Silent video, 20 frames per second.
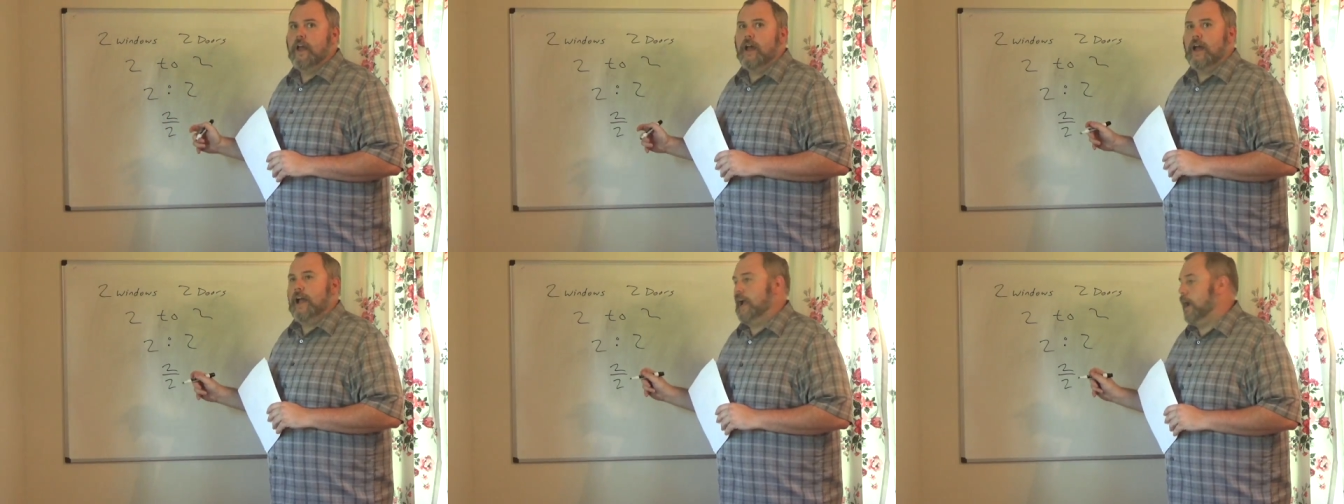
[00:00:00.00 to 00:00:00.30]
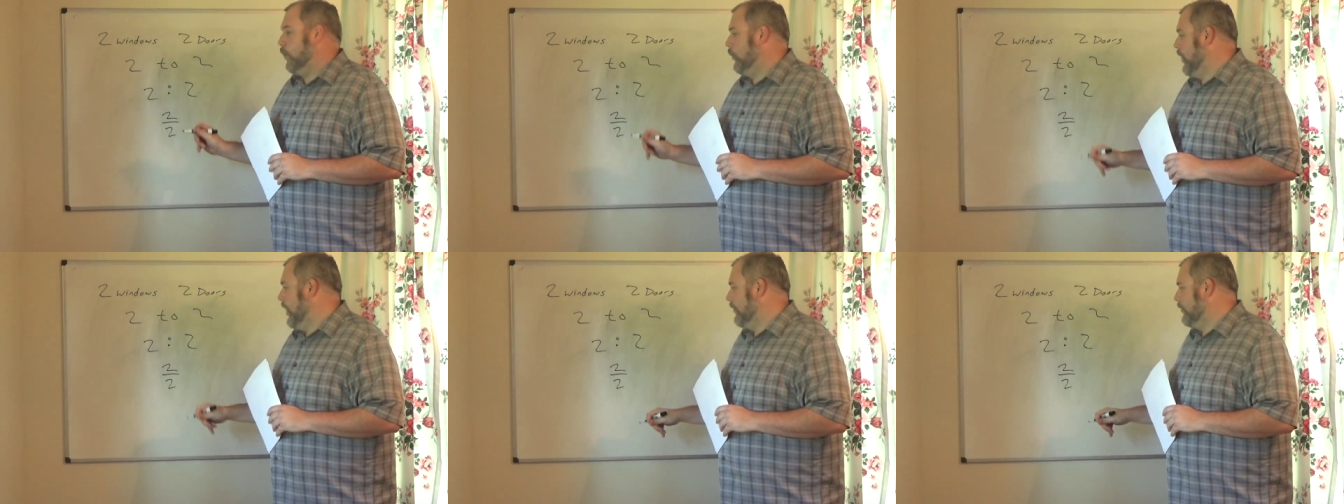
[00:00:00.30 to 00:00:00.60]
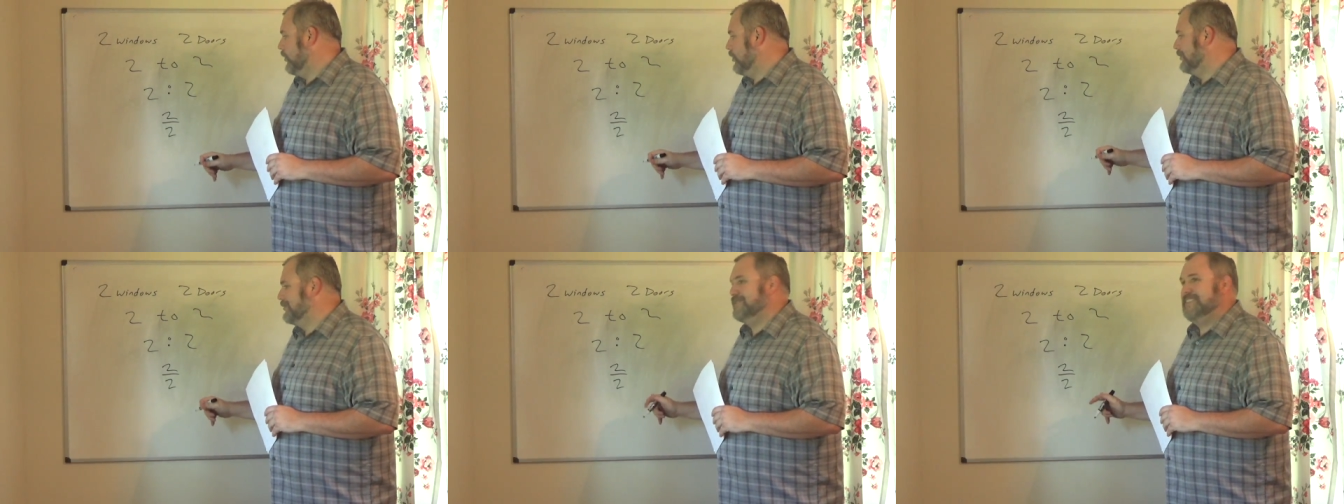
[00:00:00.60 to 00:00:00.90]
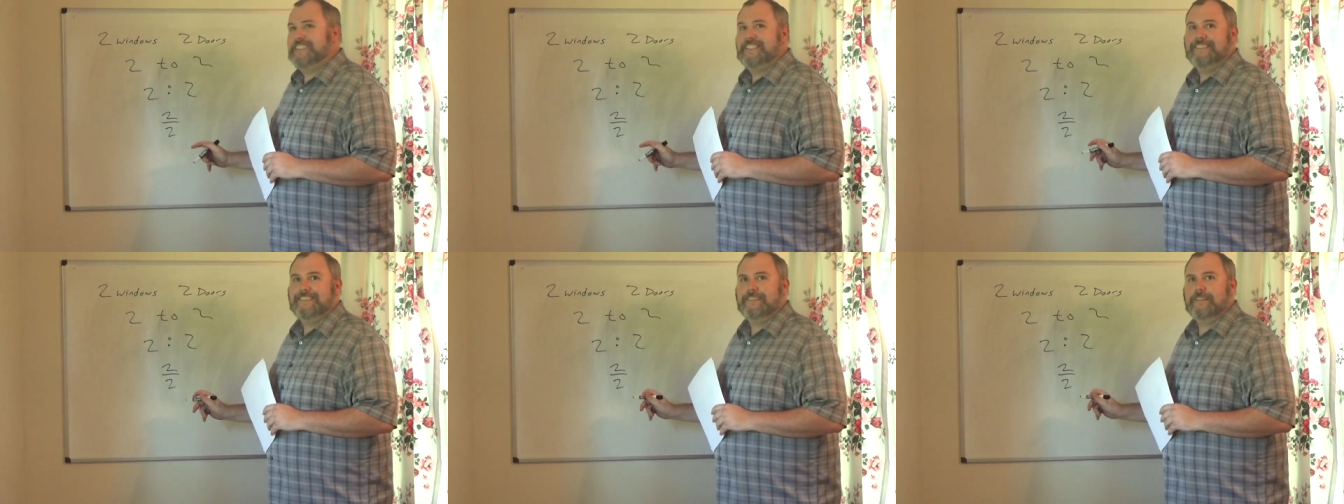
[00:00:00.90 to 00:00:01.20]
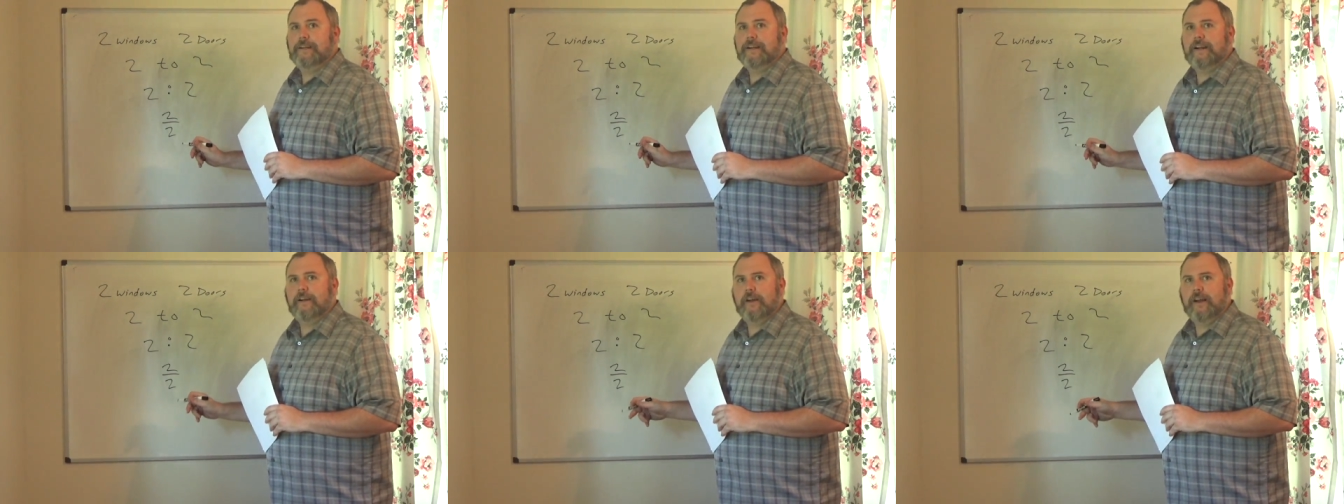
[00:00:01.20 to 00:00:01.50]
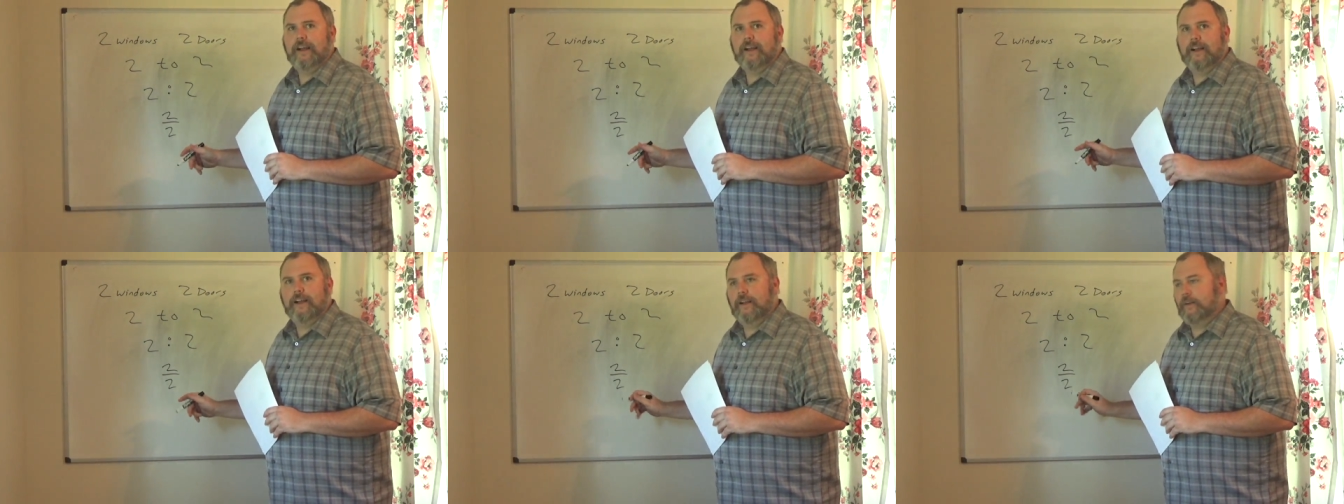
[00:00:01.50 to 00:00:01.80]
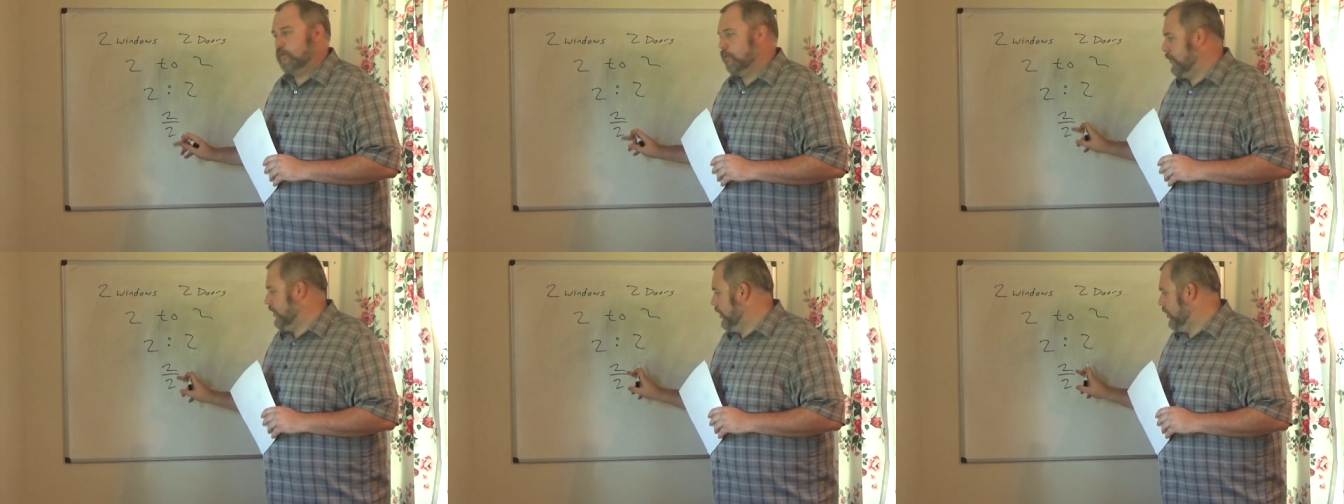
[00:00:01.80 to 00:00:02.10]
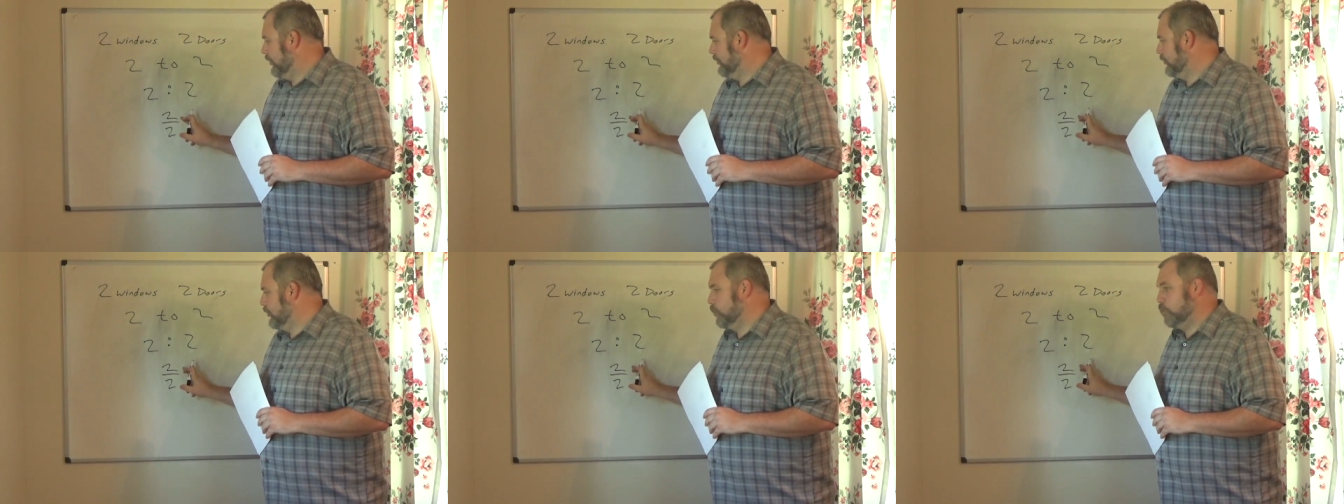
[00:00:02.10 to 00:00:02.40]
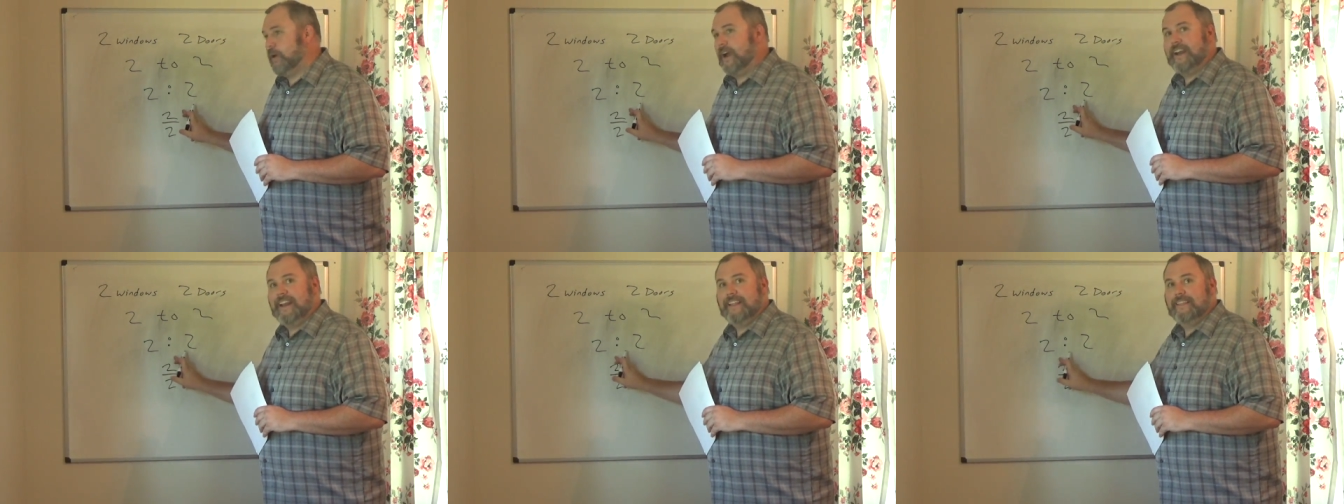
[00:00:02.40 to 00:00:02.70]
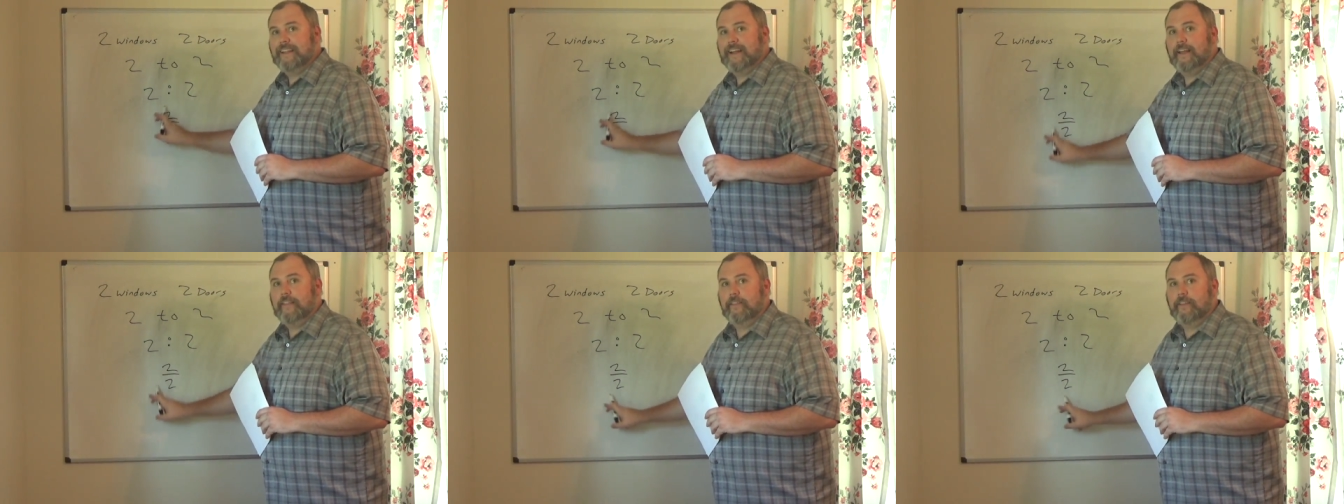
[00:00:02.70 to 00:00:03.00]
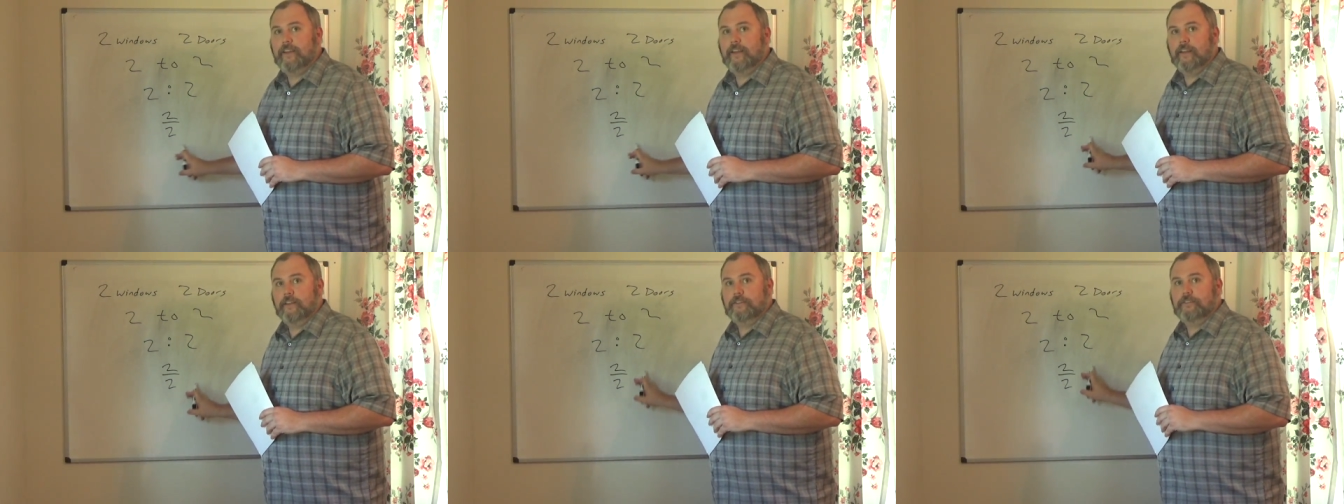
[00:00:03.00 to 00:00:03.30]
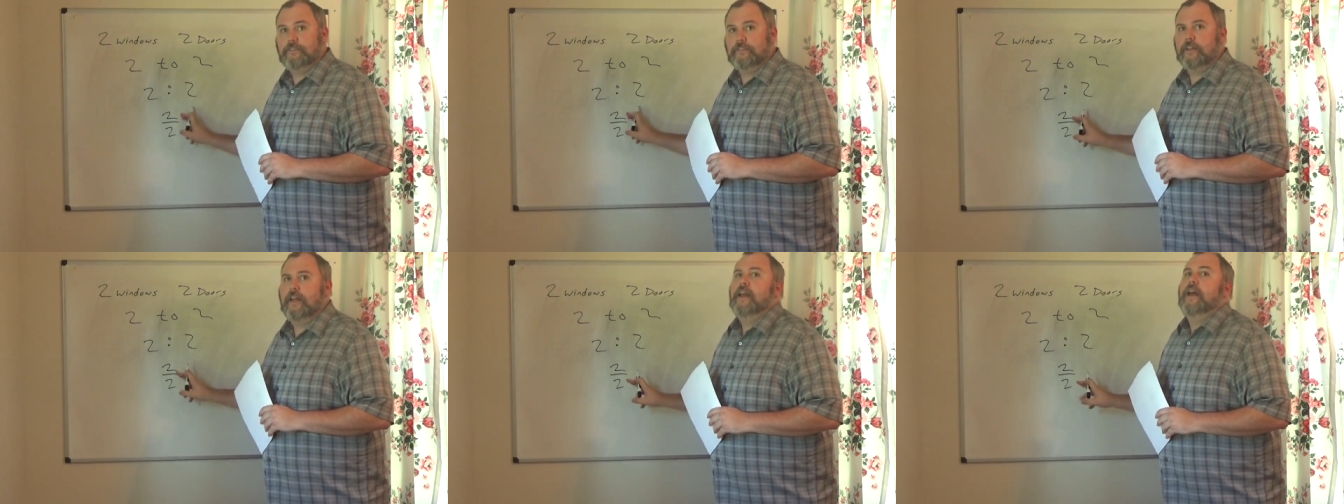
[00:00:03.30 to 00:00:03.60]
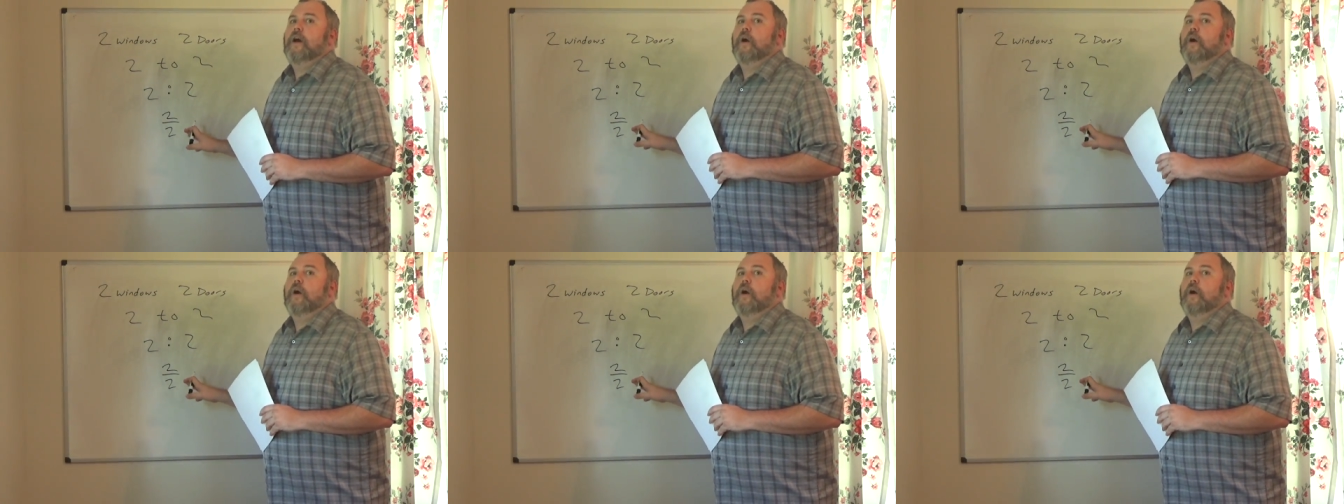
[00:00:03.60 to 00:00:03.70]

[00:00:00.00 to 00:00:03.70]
However, we also write it like this.